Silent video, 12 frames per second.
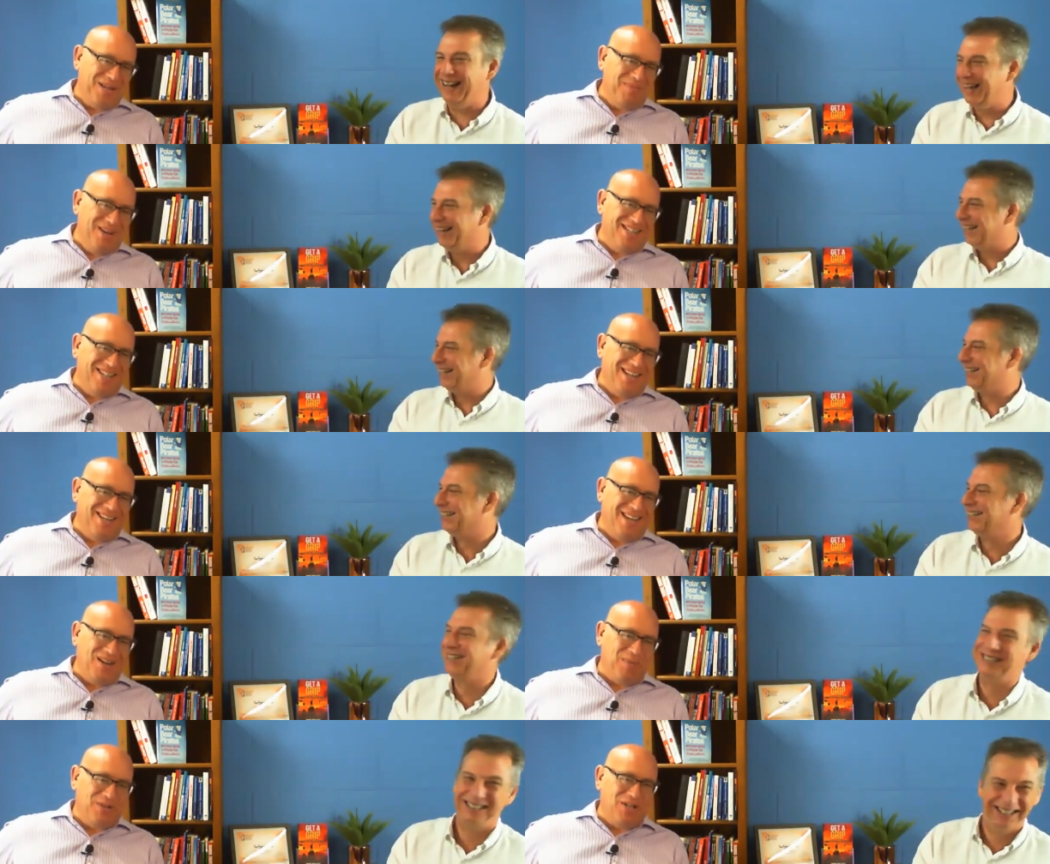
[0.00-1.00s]
Speaker 1: which means that the
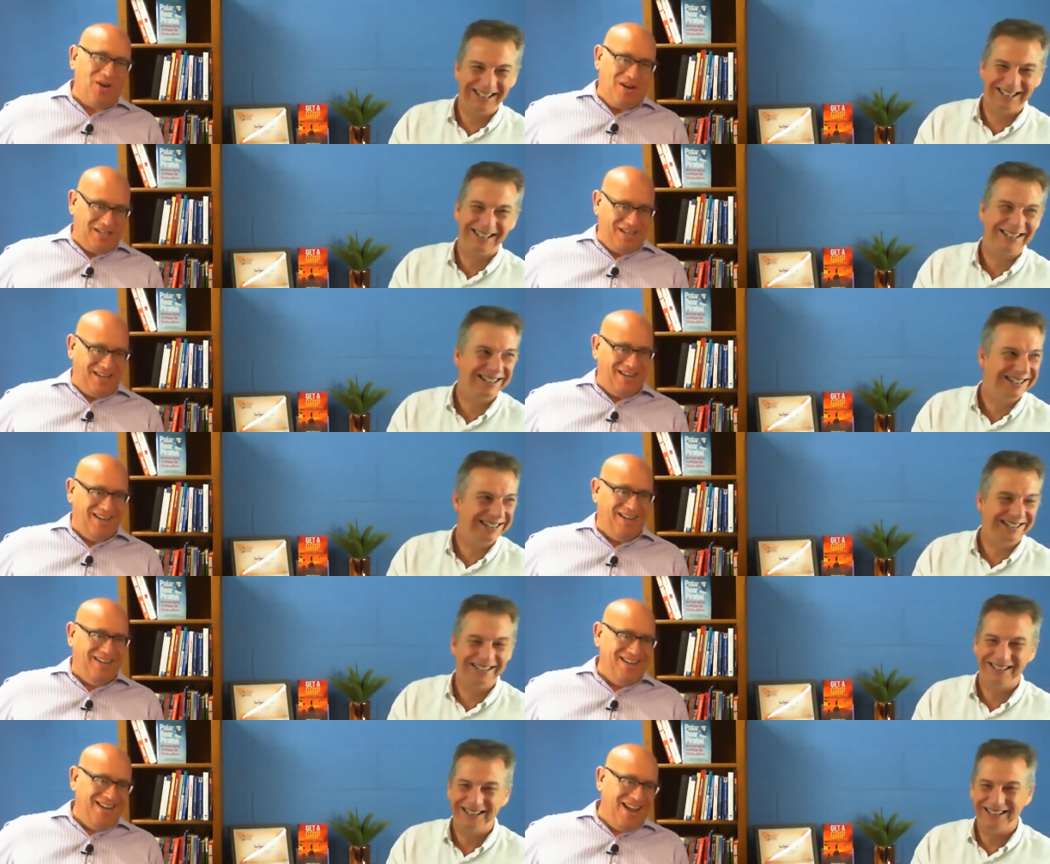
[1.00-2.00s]
opportunity
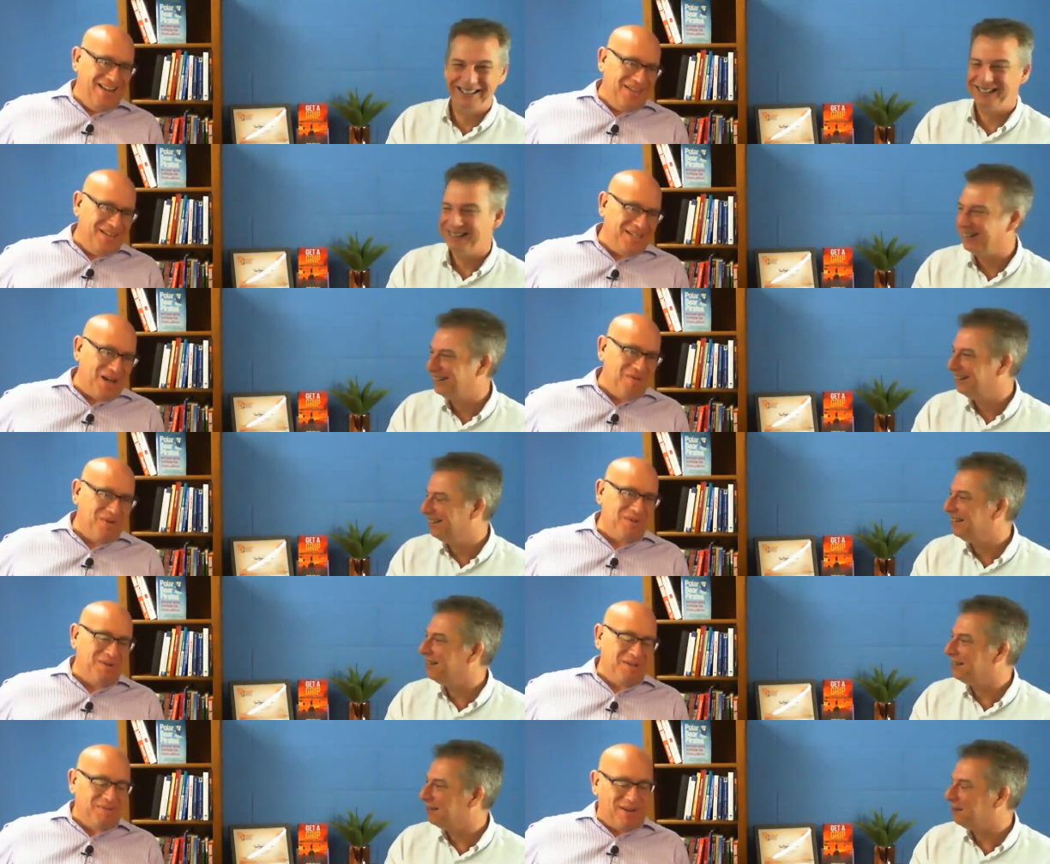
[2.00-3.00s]
and the time that you
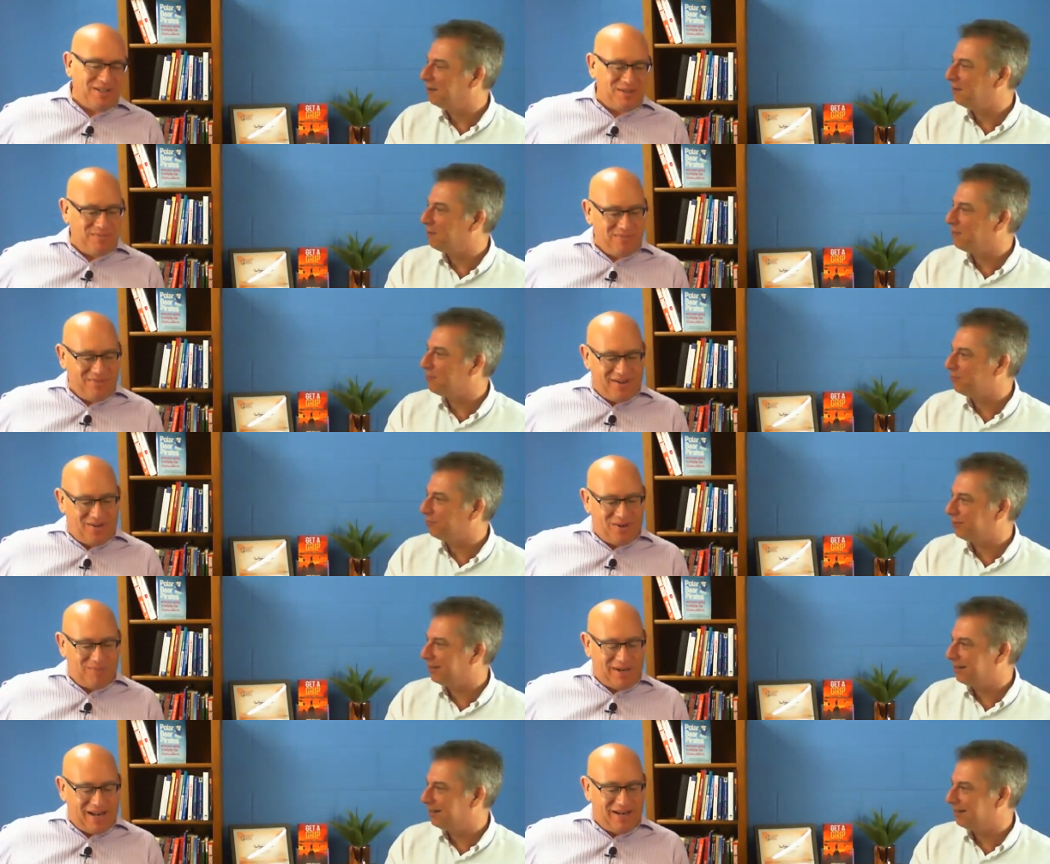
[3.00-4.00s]
be spent on
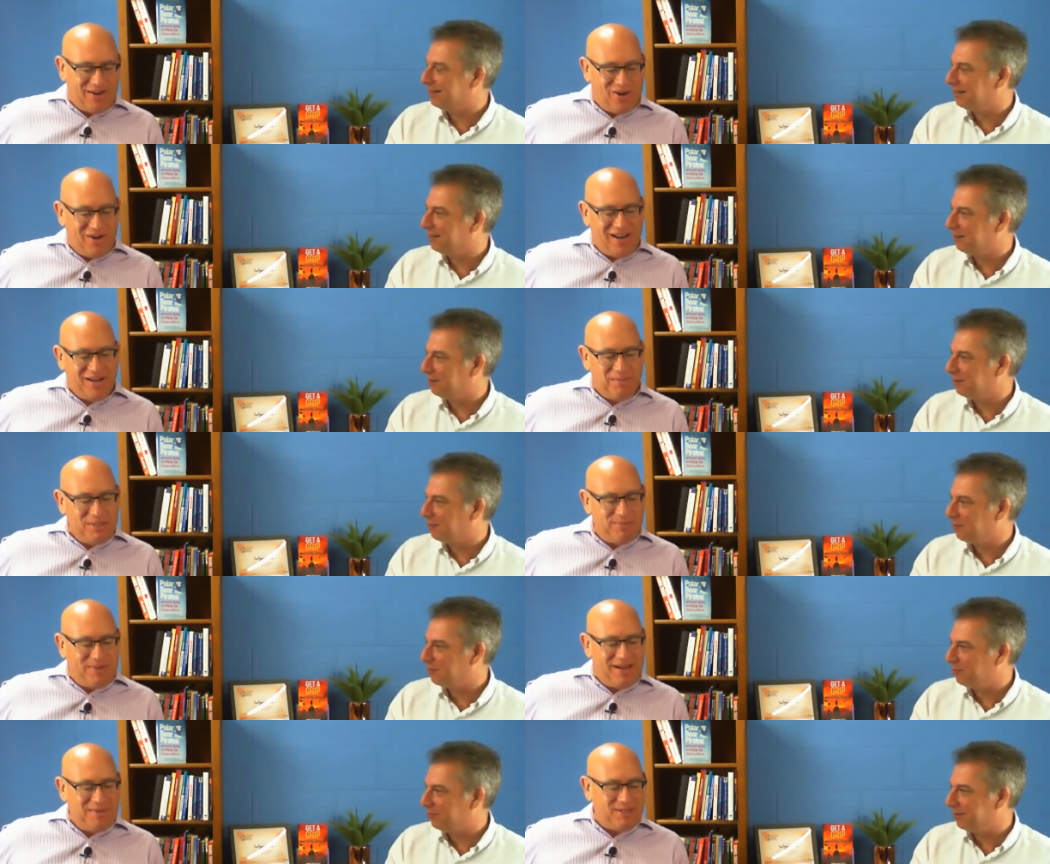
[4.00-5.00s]
on planning your holiday can be
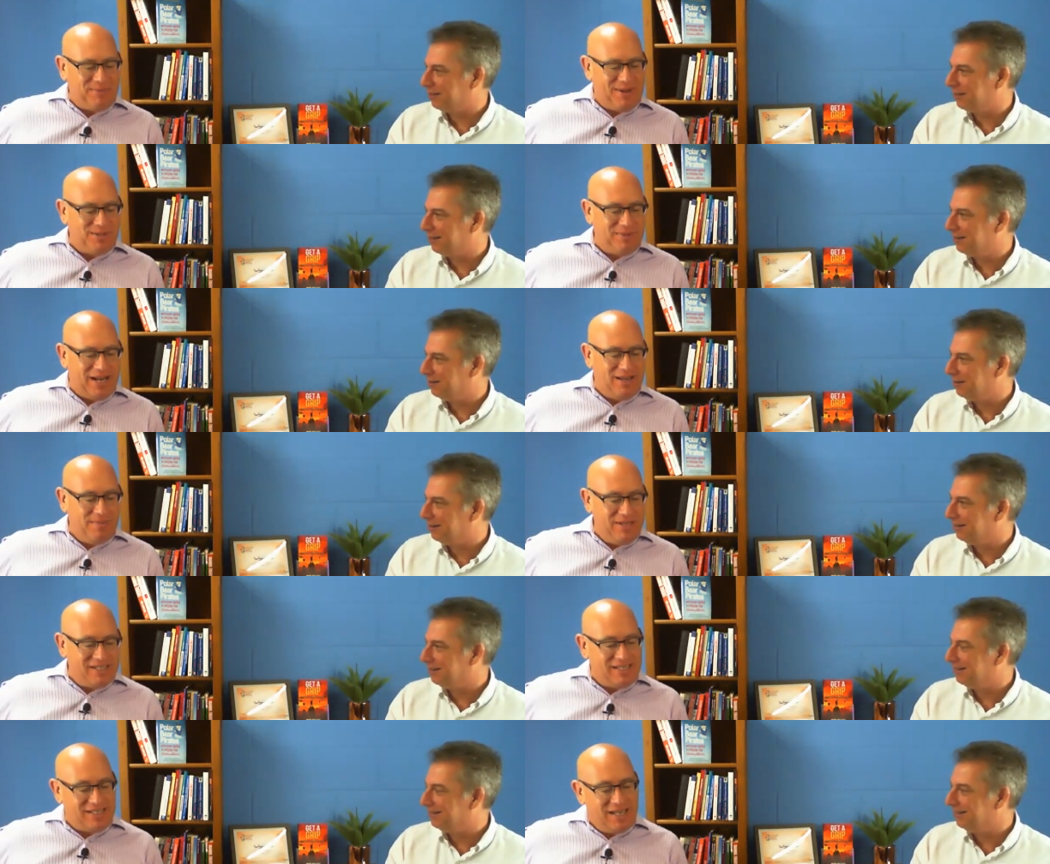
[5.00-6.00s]
spent spent on planning the
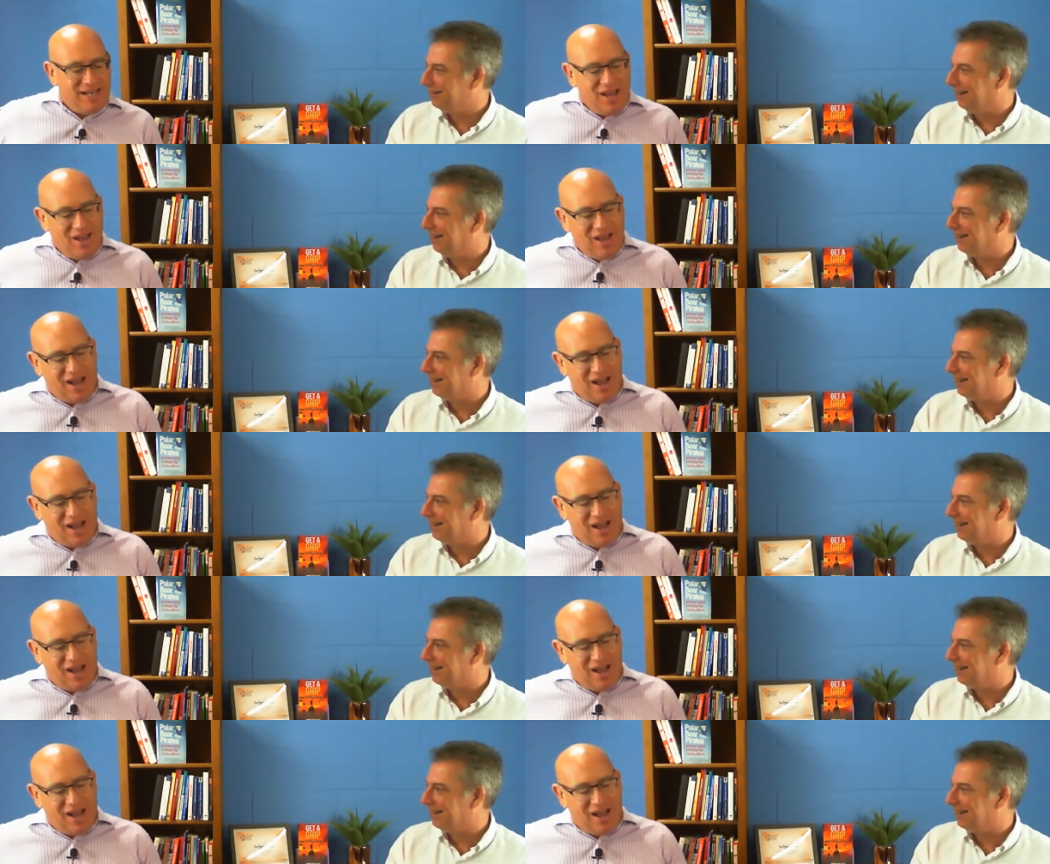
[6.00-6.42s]
business. Yeah.